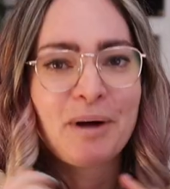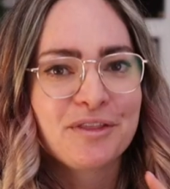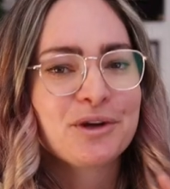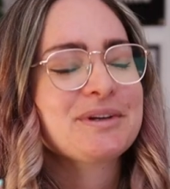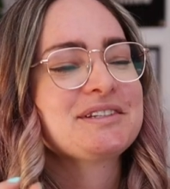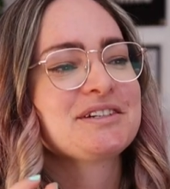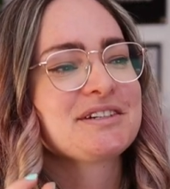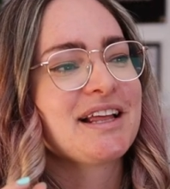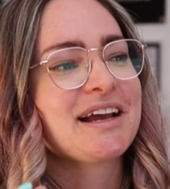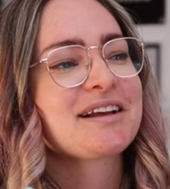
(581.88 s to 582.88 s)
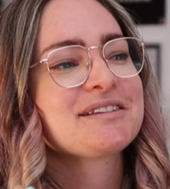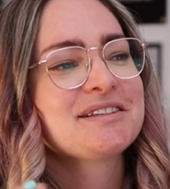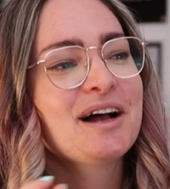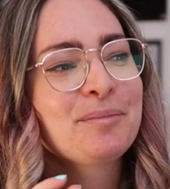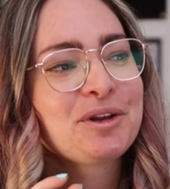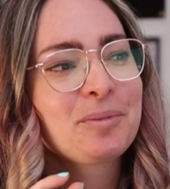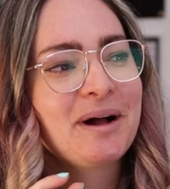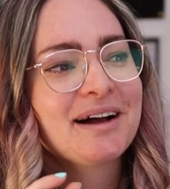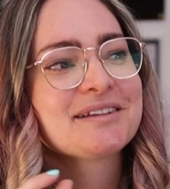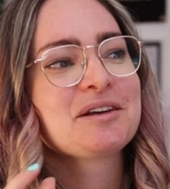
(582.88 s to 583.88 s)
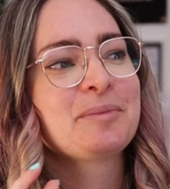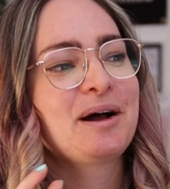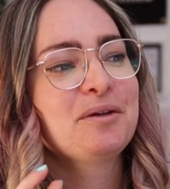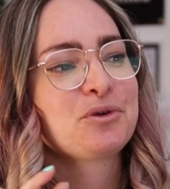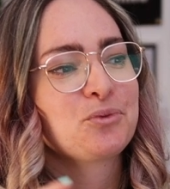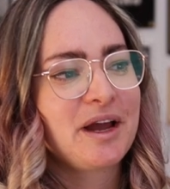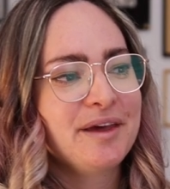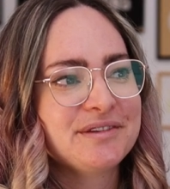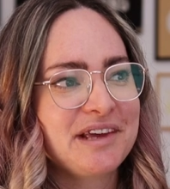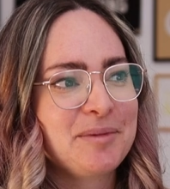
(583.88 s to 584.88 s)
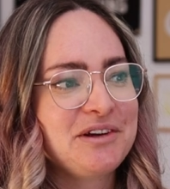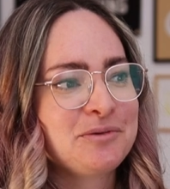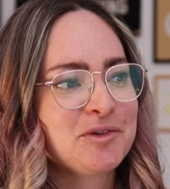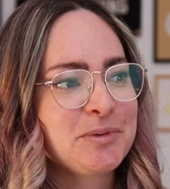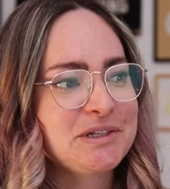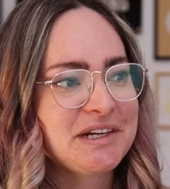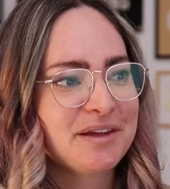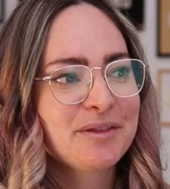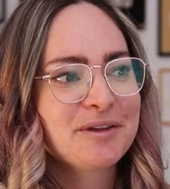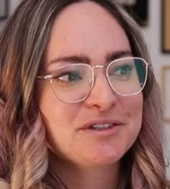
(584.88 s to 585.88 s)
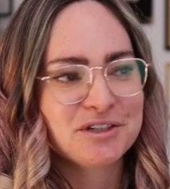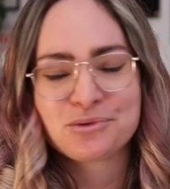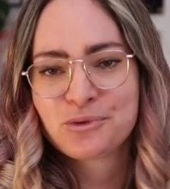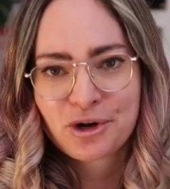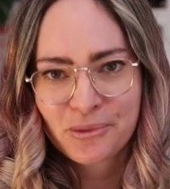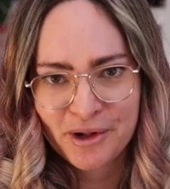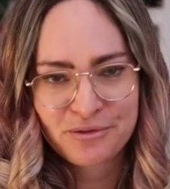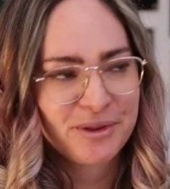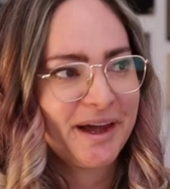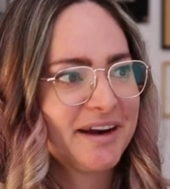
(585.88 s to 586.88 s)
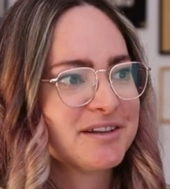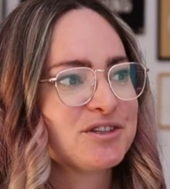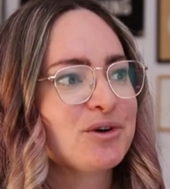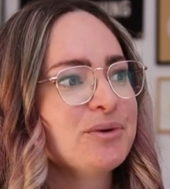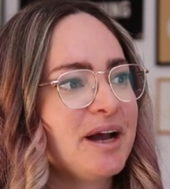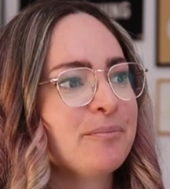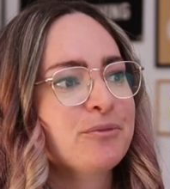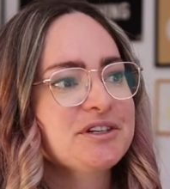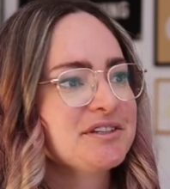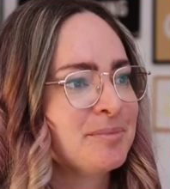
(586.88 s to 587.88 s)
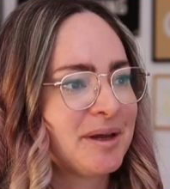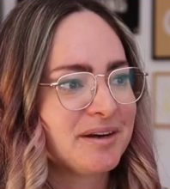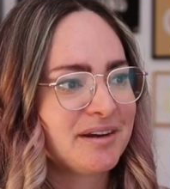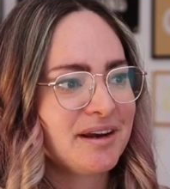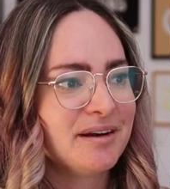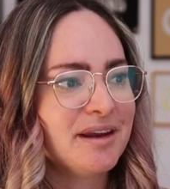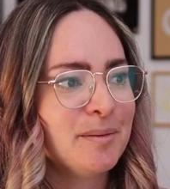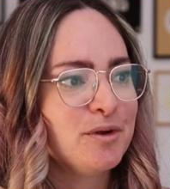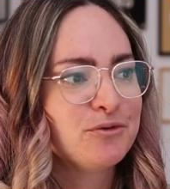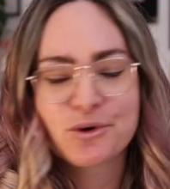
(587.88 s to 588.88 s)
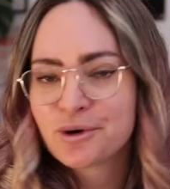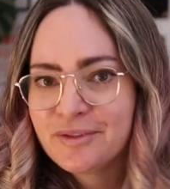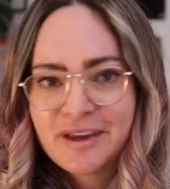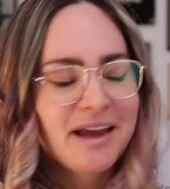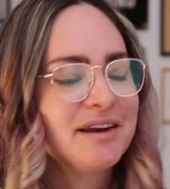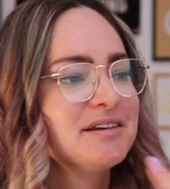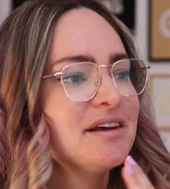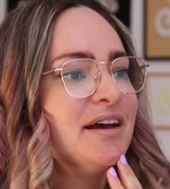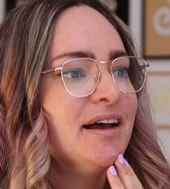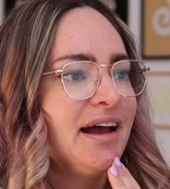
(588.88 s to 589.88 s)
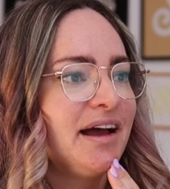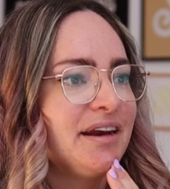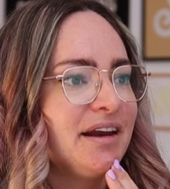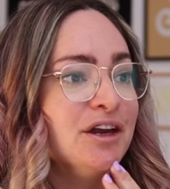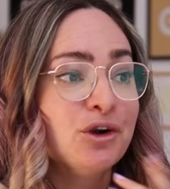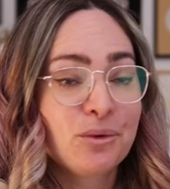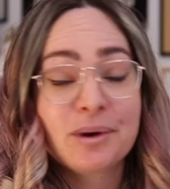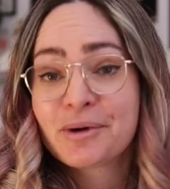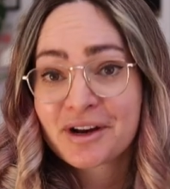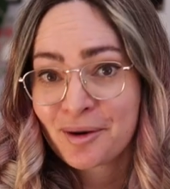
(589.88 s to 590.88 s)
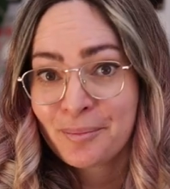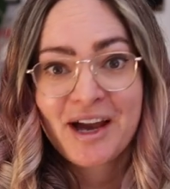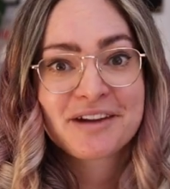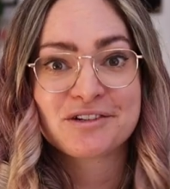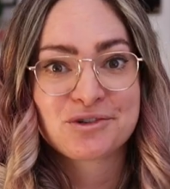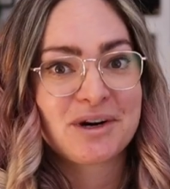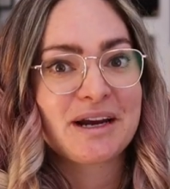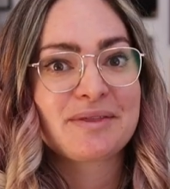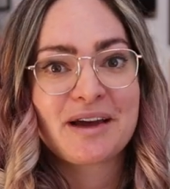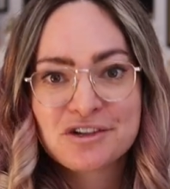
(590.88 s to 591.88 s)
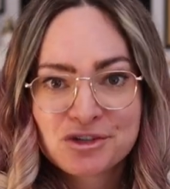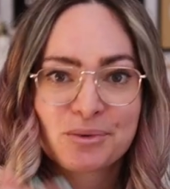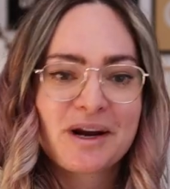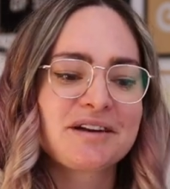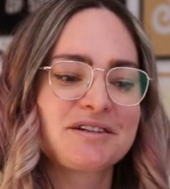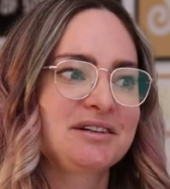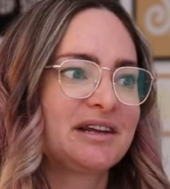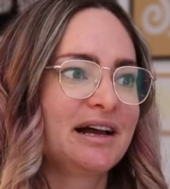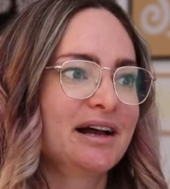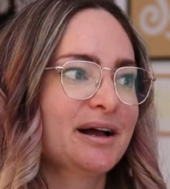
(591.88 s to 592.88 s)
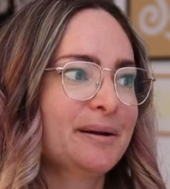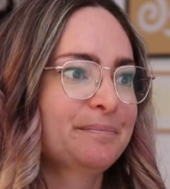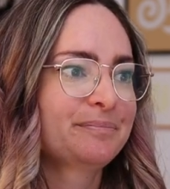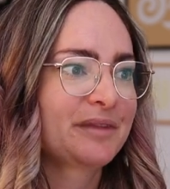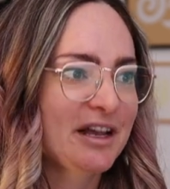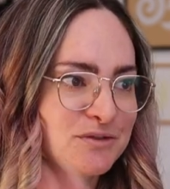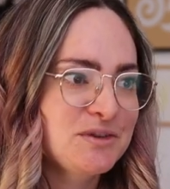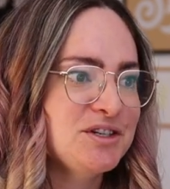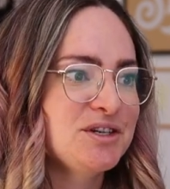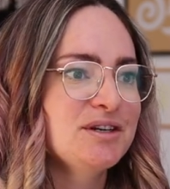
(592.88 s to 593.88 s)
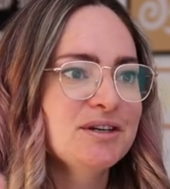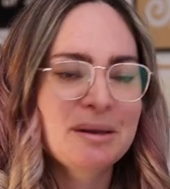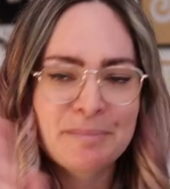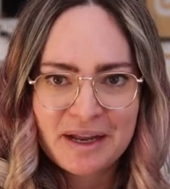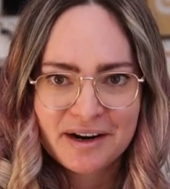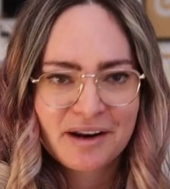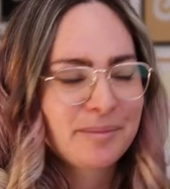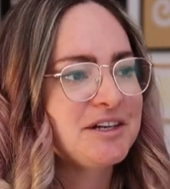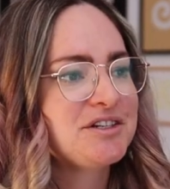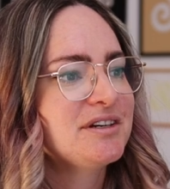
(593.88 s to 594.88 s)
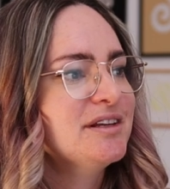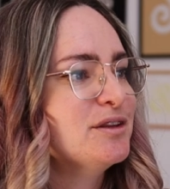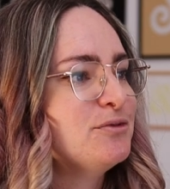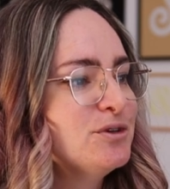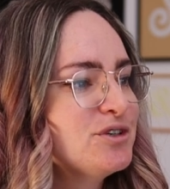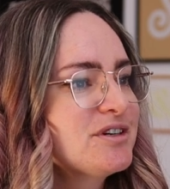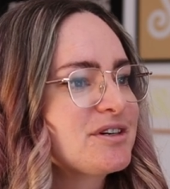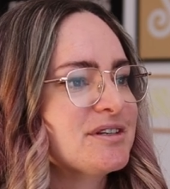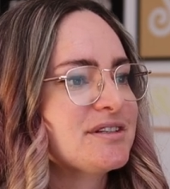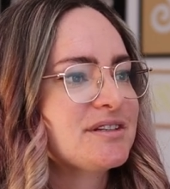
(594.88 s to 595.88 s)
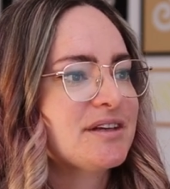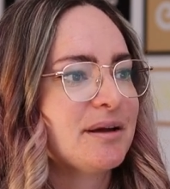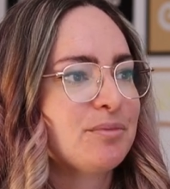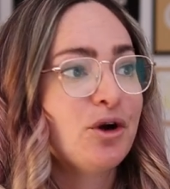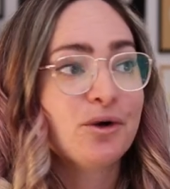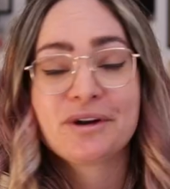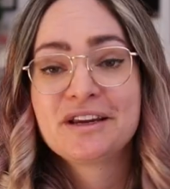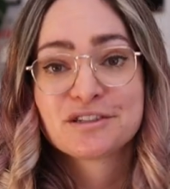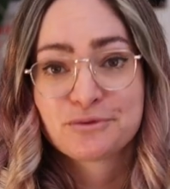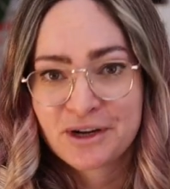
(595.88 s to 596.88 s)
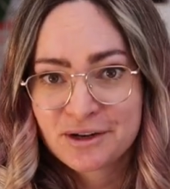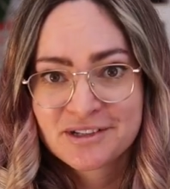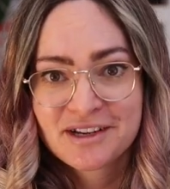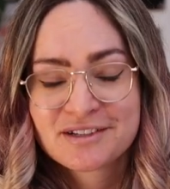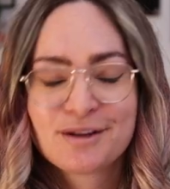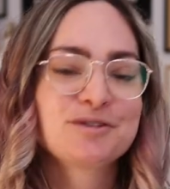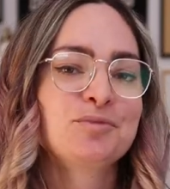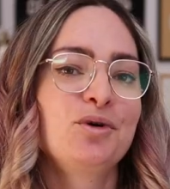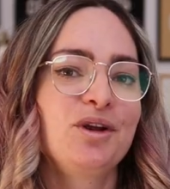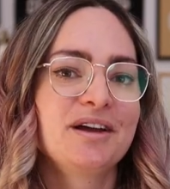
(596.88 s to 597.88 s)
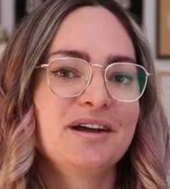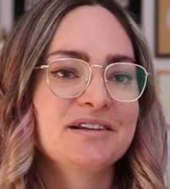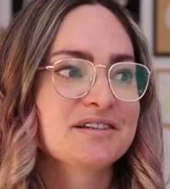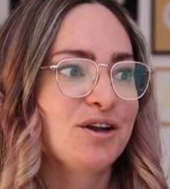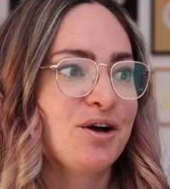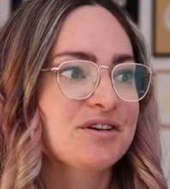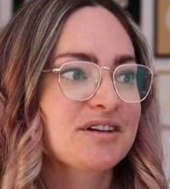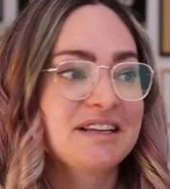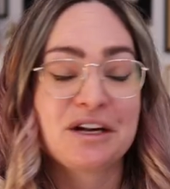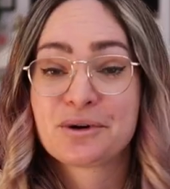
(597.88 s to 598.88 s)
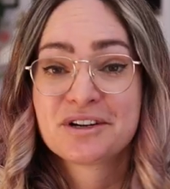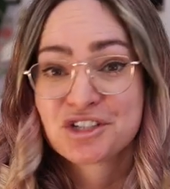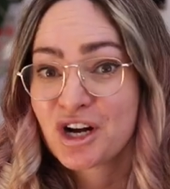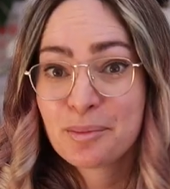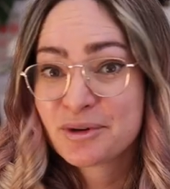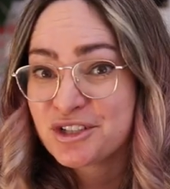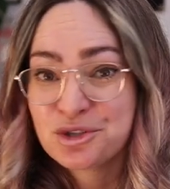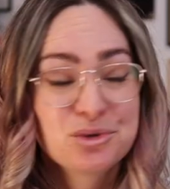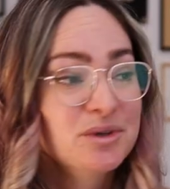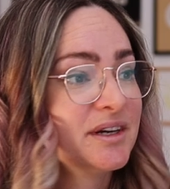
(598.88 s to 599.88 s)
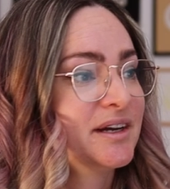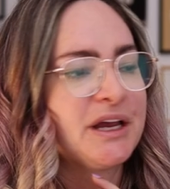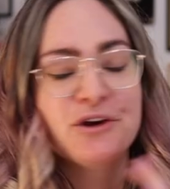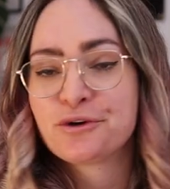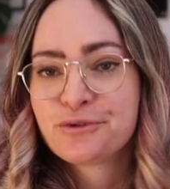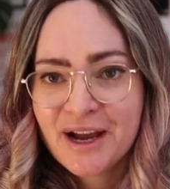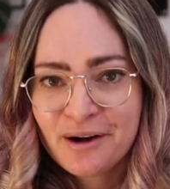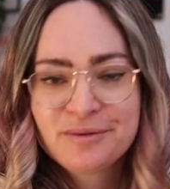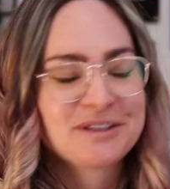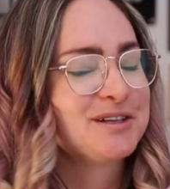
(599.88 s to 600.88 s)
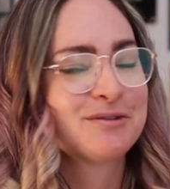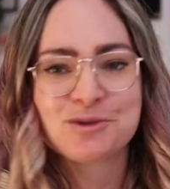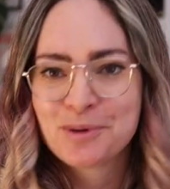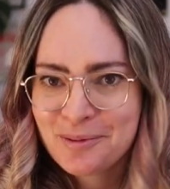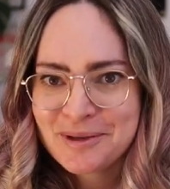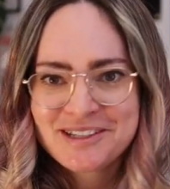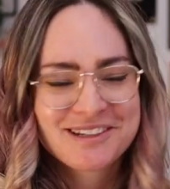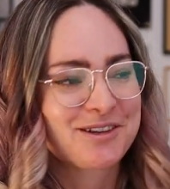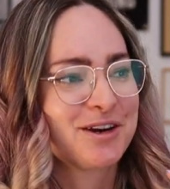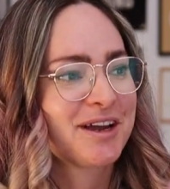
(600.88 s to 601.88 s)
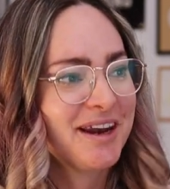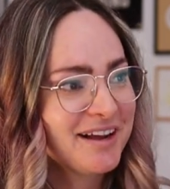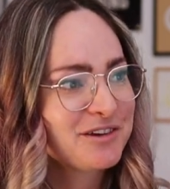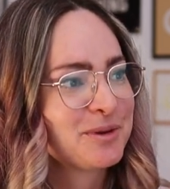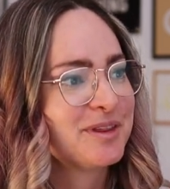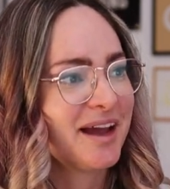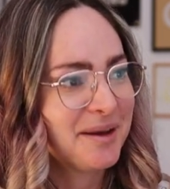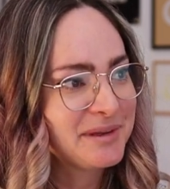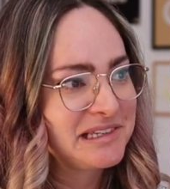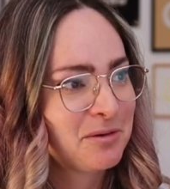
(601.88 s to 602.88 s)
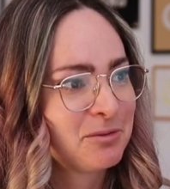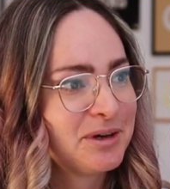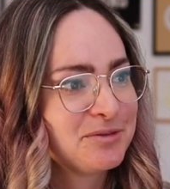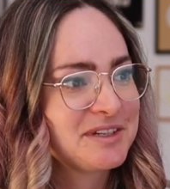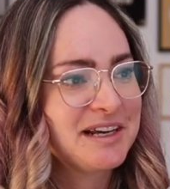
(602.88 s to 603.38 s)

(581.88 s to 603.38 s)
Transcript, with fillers: but there was just like some little parts about the way this animation was put together that didn't work well for that. And so, yeah, we just embedded an MP4 in the end. And I know we want to come back to trying that direct um, SVG embedded animation in the future because um, not only is the file size a lot smaller, it's a lot clearer and sharper too. But you know, for now, this serves the purpose. It's going to connect with the ad that someone will have